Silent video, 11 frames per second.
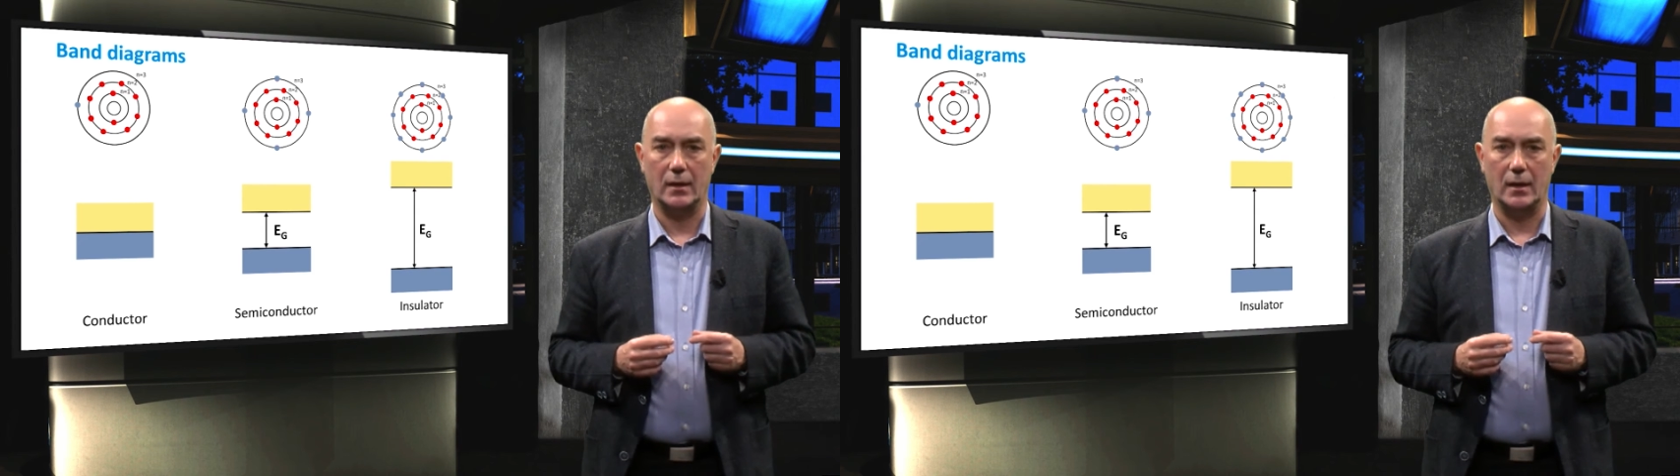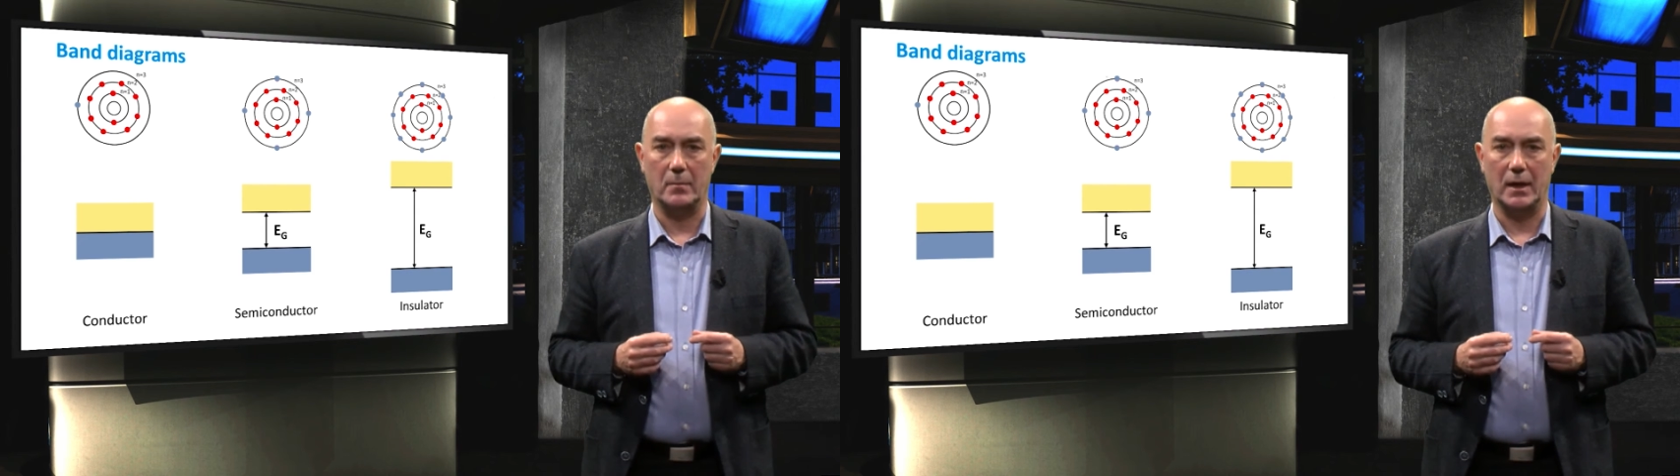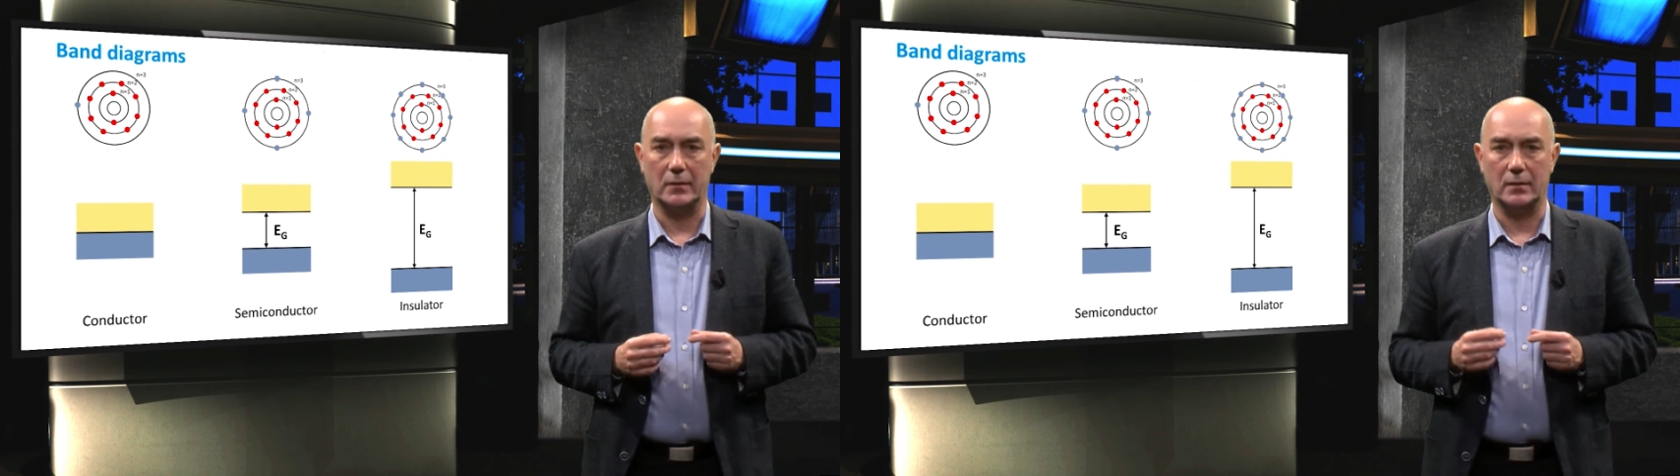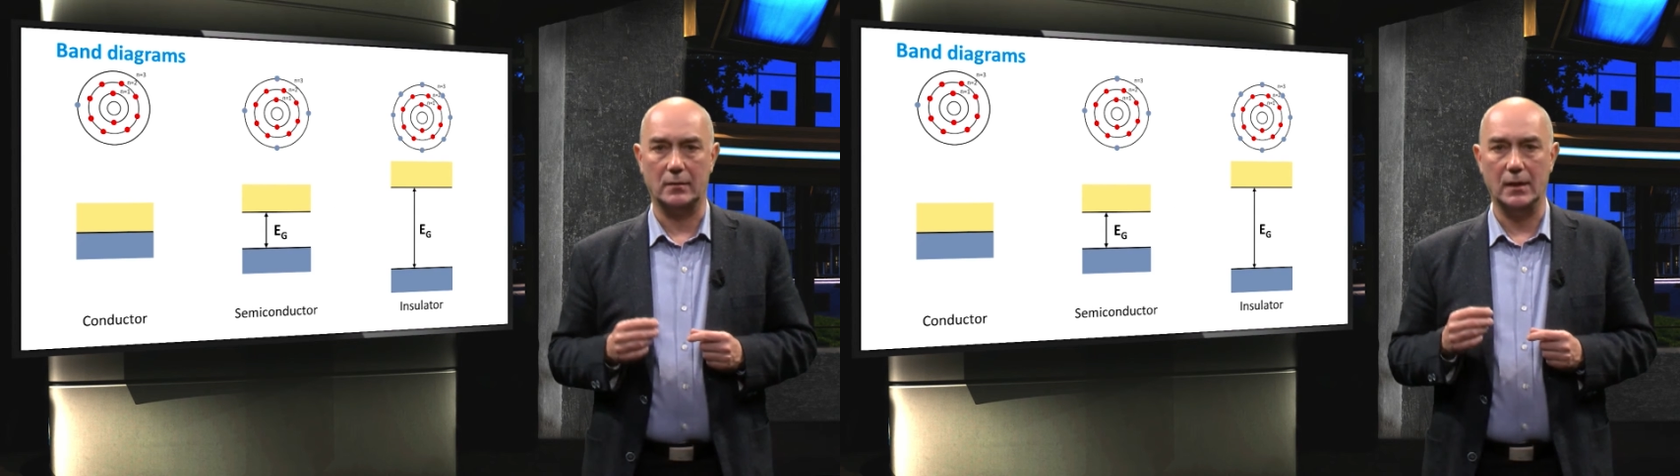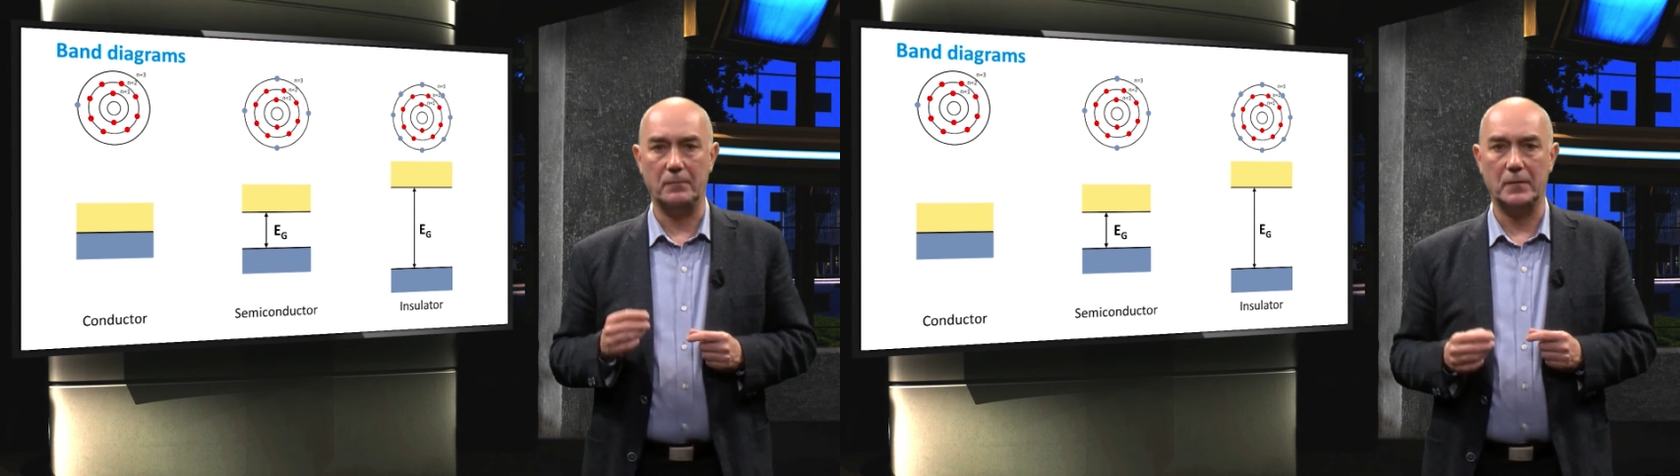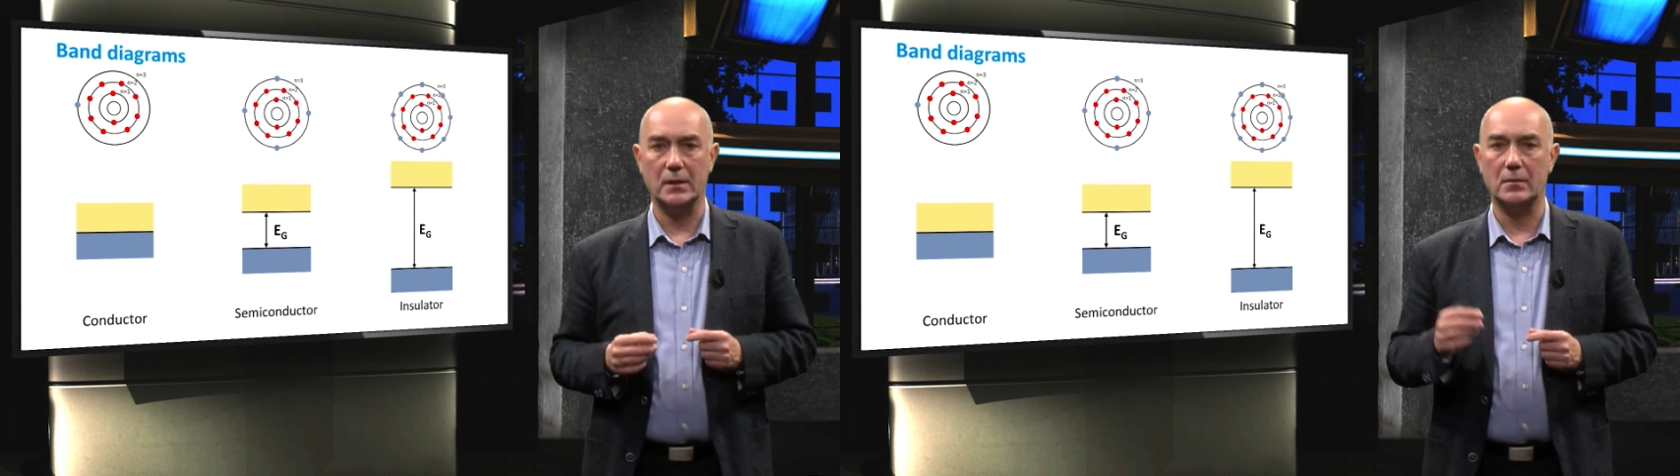about the
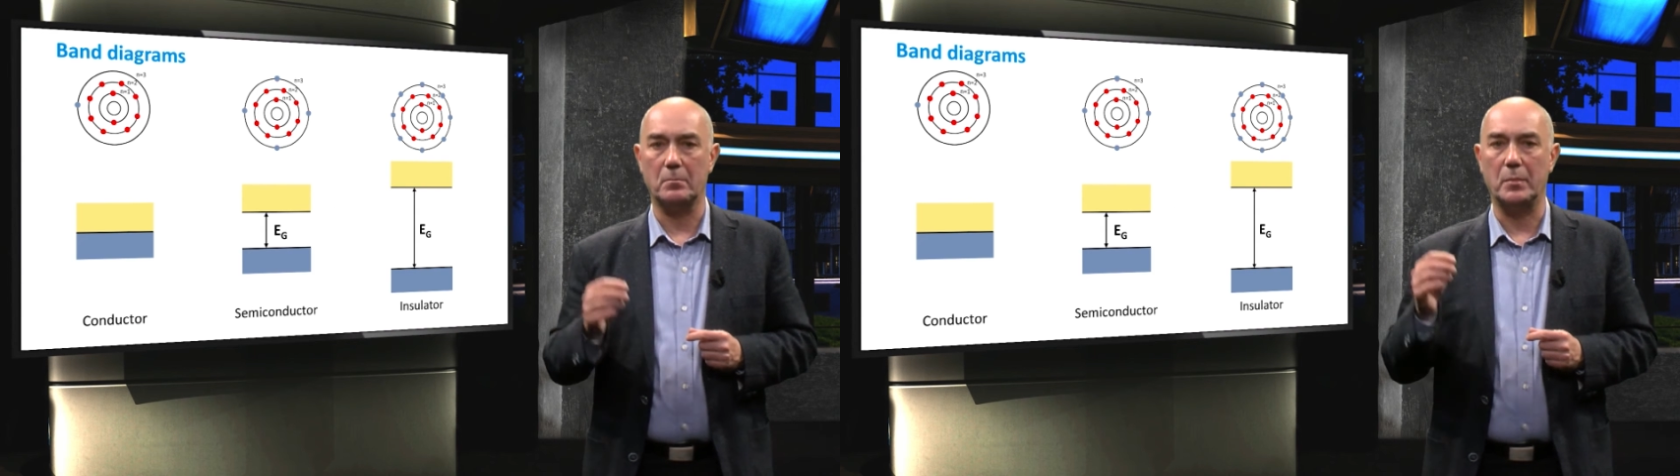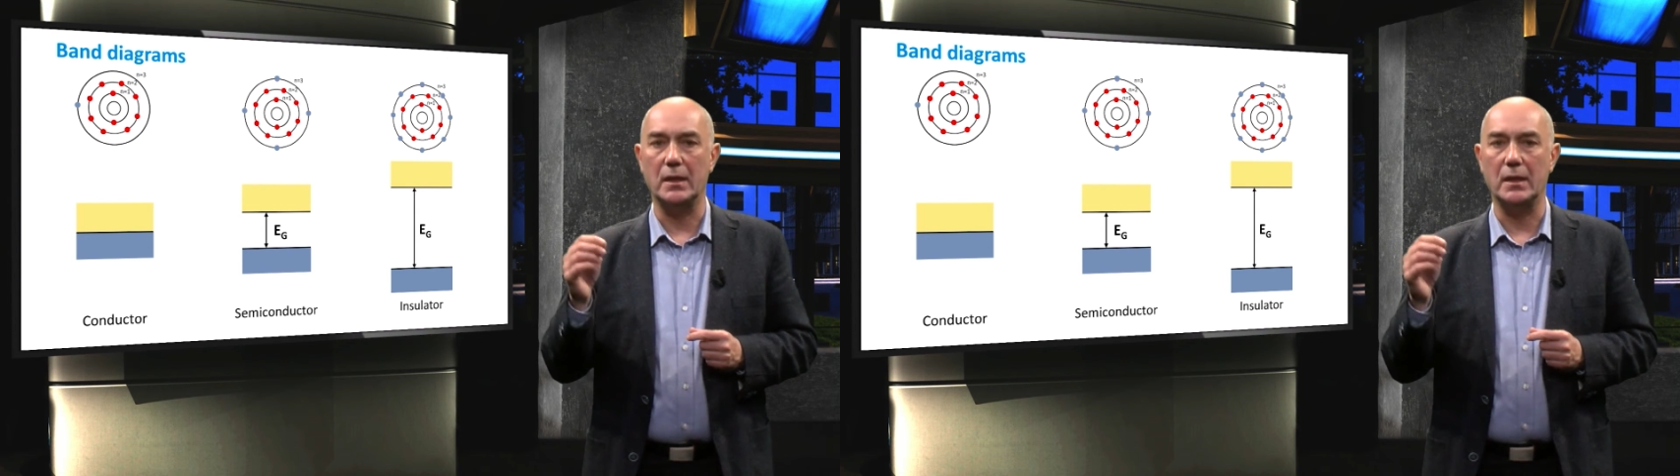different